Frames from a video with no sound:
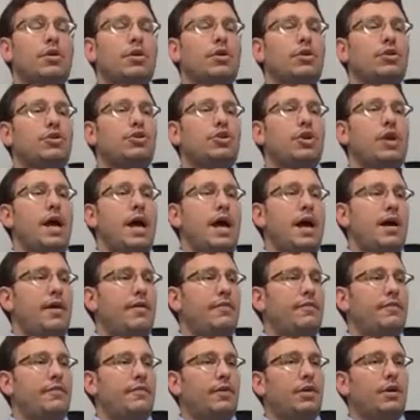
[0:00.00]
should
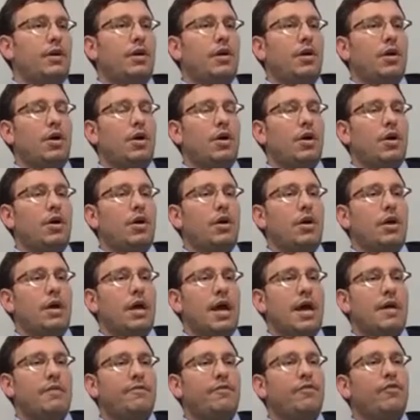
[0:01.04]
have
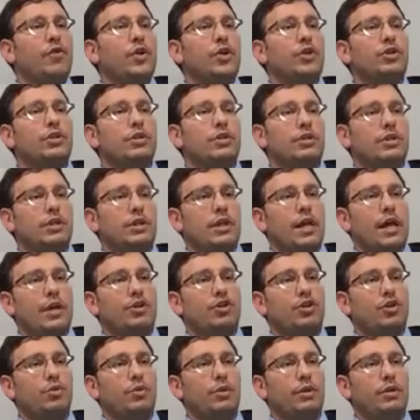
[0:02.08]
fringes
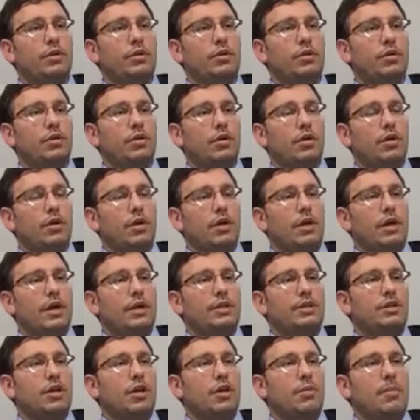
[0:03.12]
attached to it.
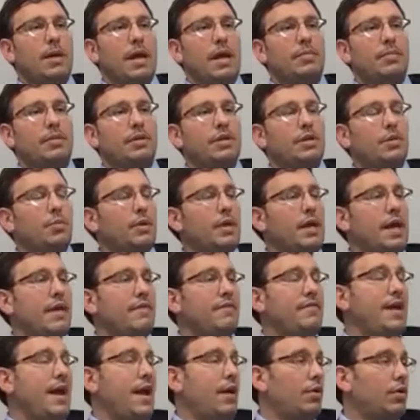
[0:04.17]
It's a commandment that we have.
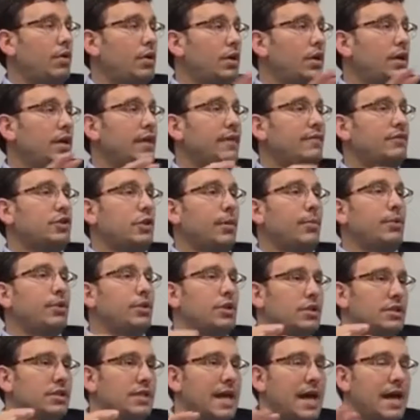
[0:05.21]
Now, if someone
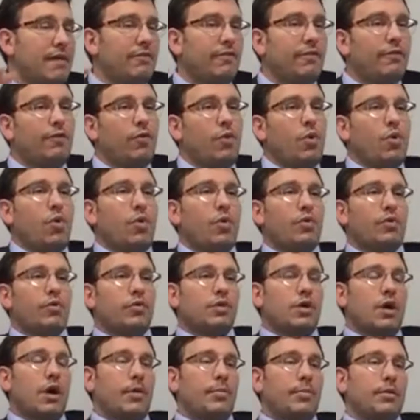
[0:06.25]
doesn't have a four-cornered
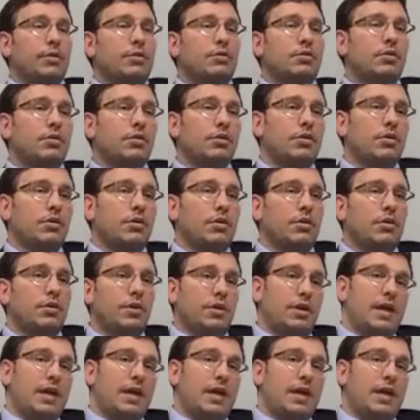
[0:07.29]
garment, they're